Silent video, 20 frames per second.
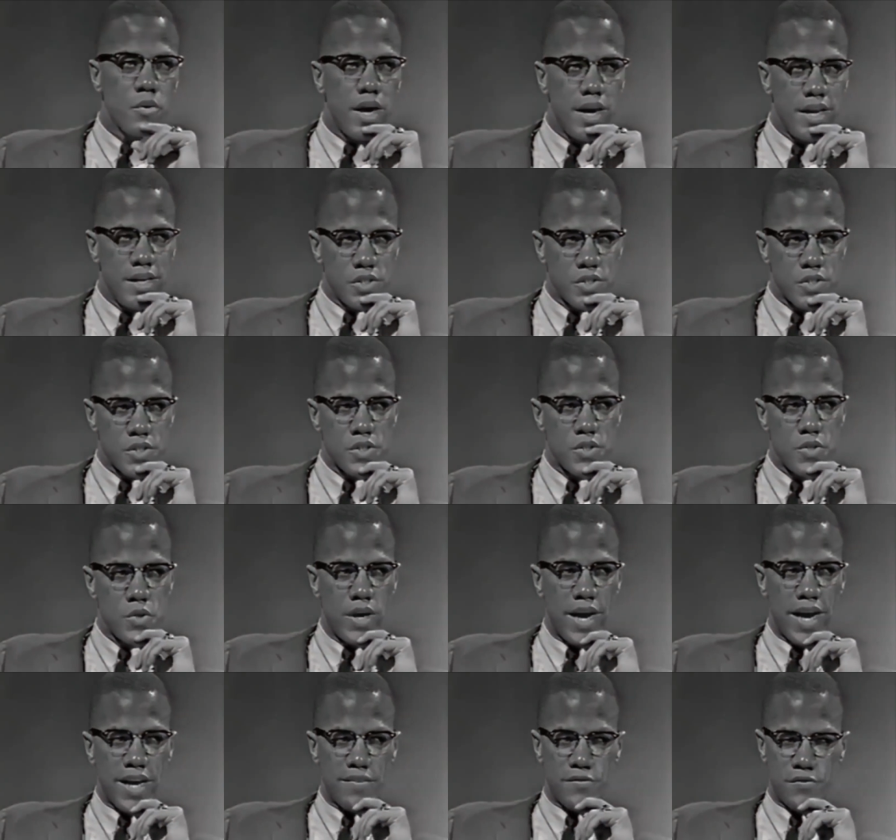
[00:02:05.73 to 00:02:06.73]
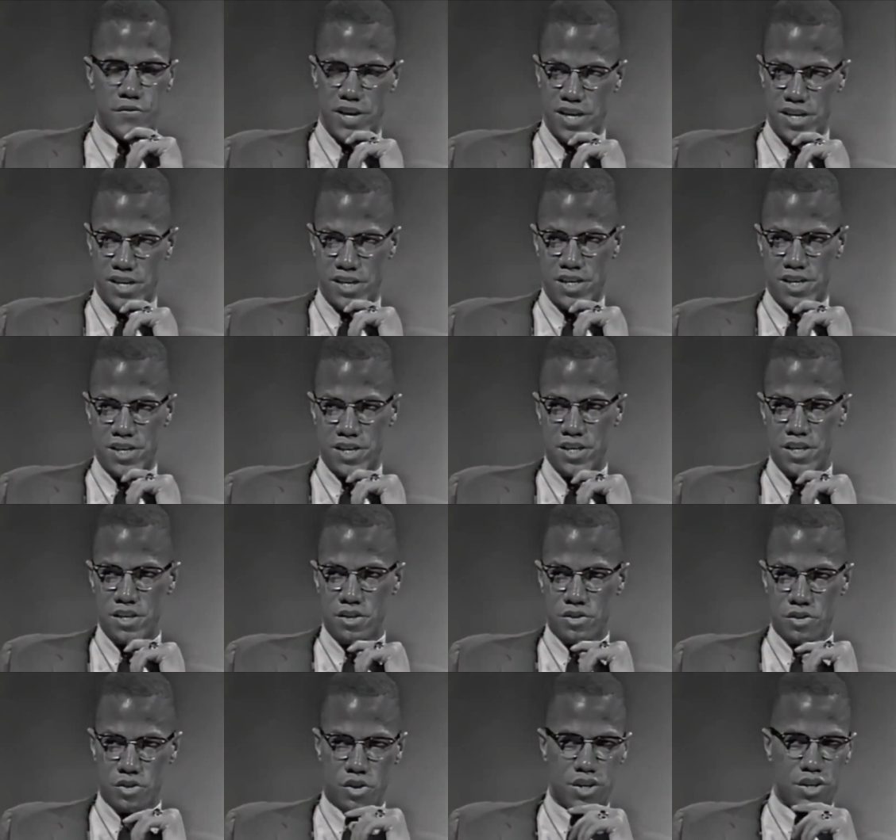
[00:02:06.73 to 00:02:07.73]
Whites who act friendly
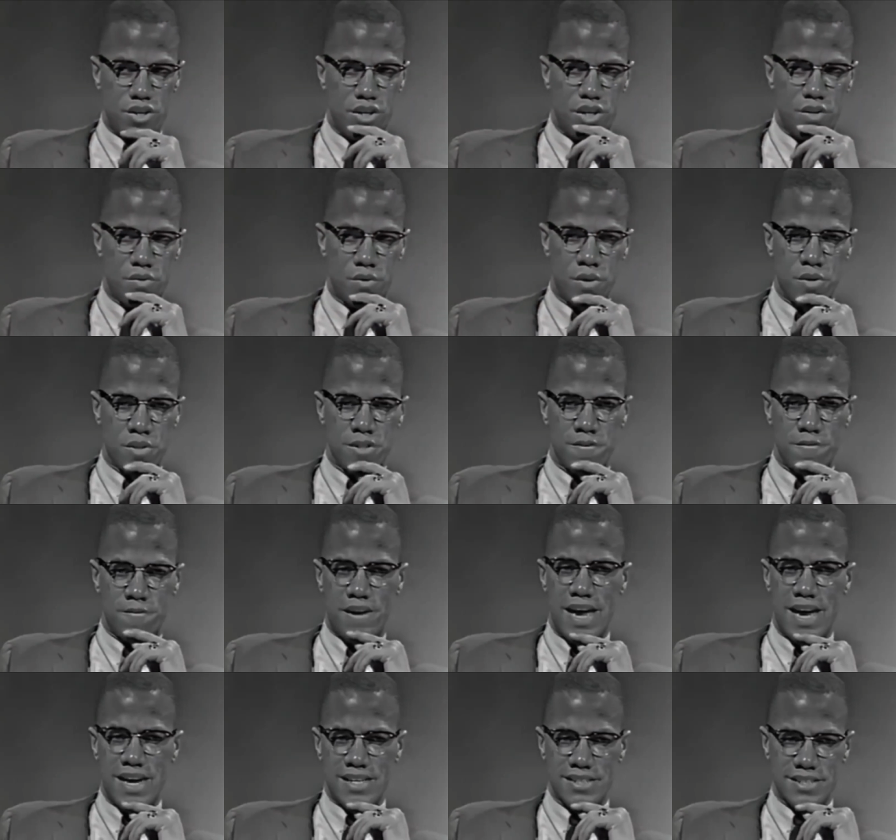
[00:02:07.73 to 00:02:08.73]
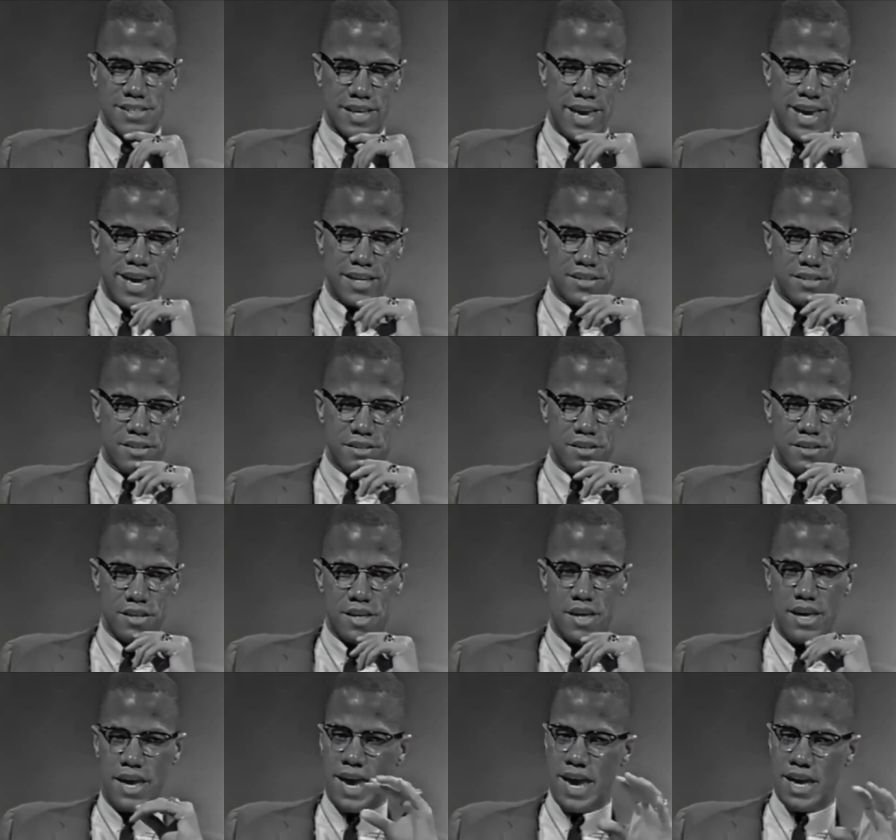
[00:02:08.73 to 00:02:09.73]
toward Negroes. A fox acts,
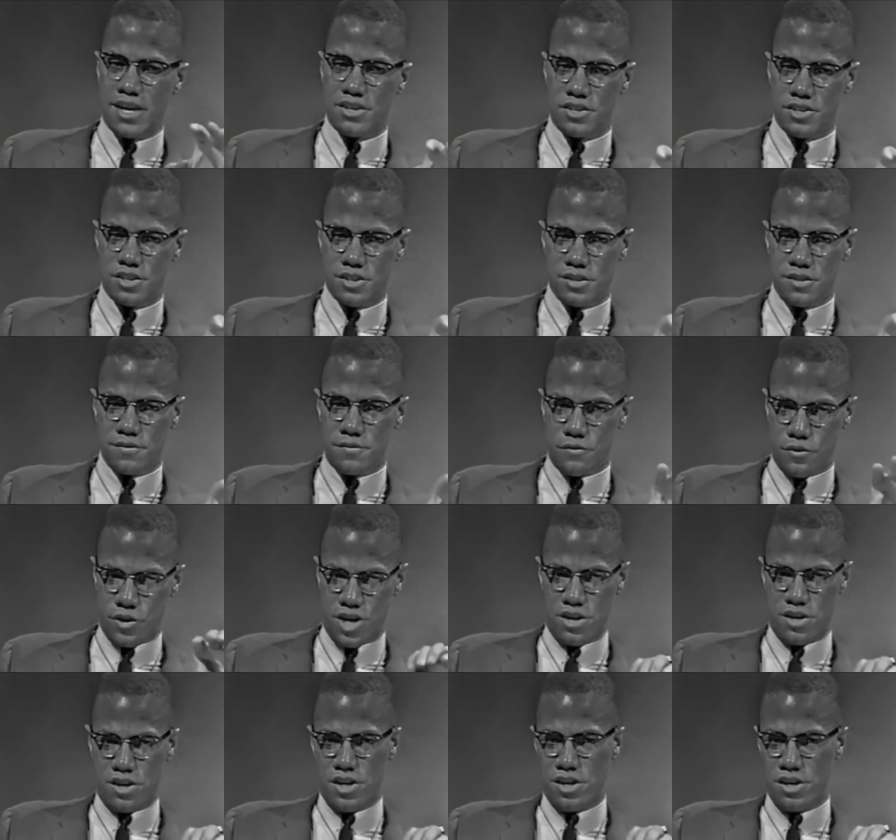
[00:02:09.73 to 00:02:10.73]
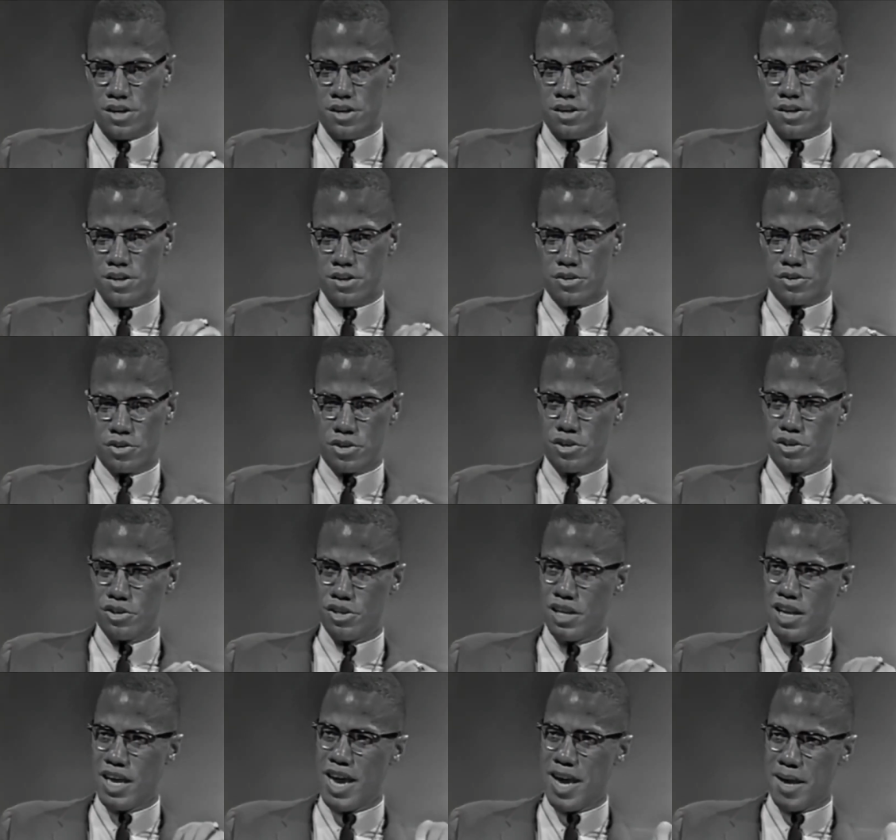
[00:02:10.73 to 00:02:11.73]
acts friendly
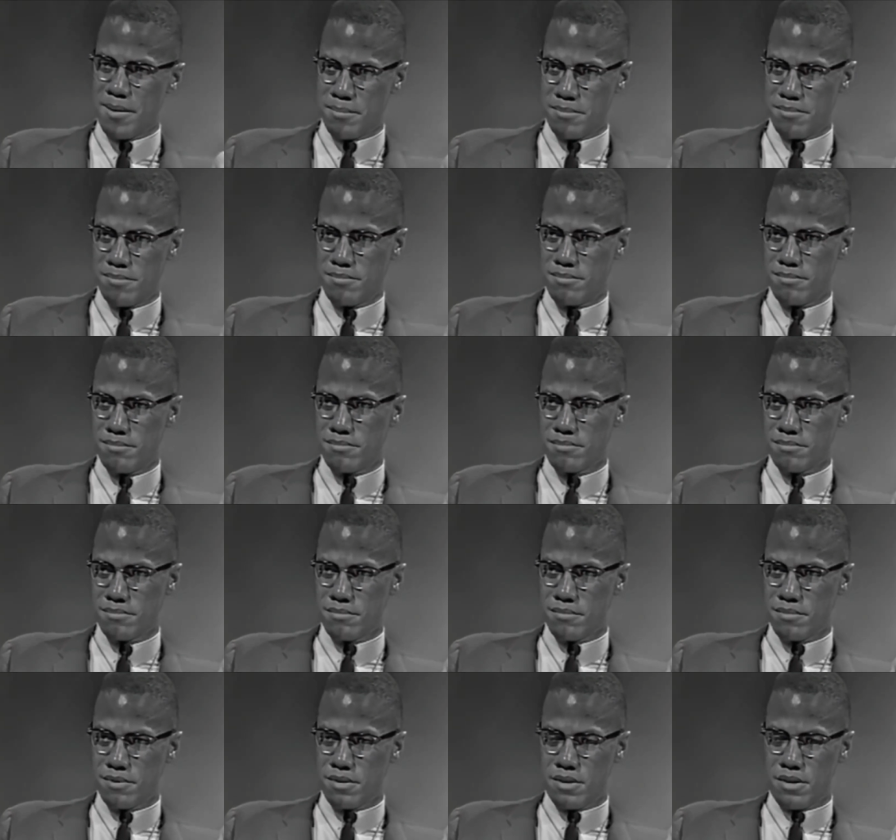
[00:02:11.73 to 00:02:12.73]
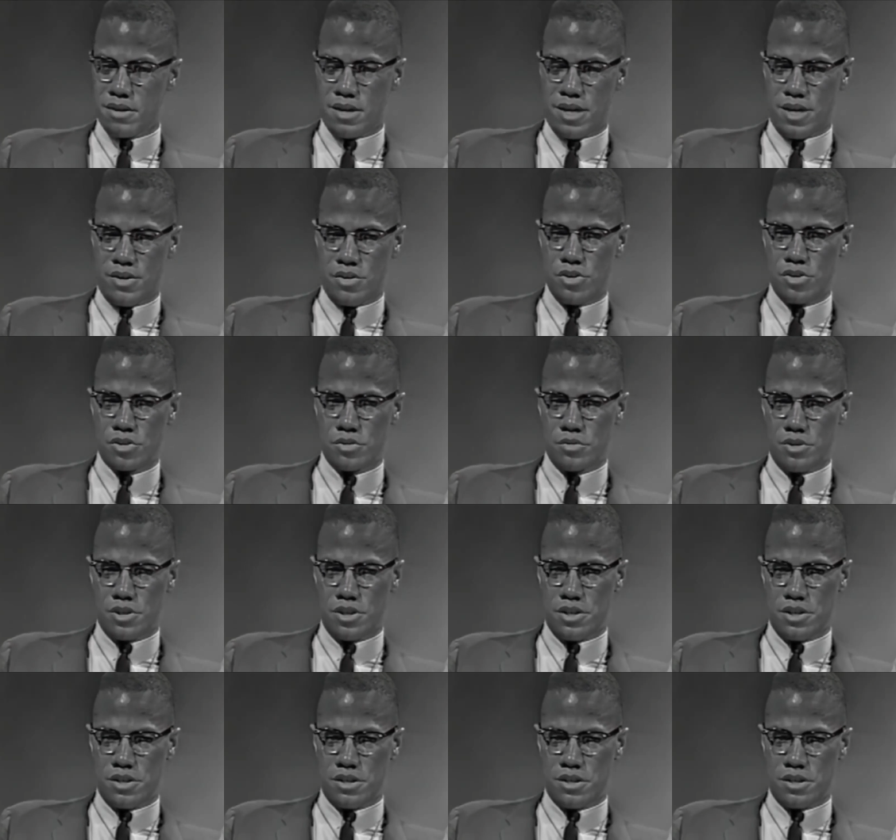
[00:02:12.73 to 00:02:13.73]
toward the lamb. And
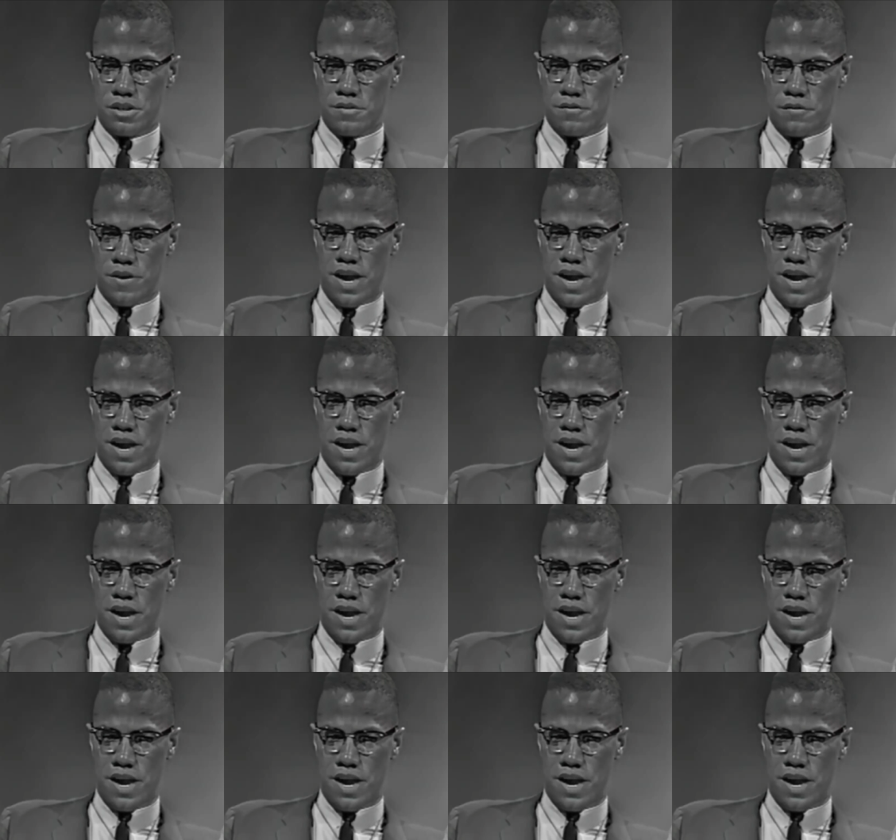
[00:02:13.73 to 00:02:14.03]
usually the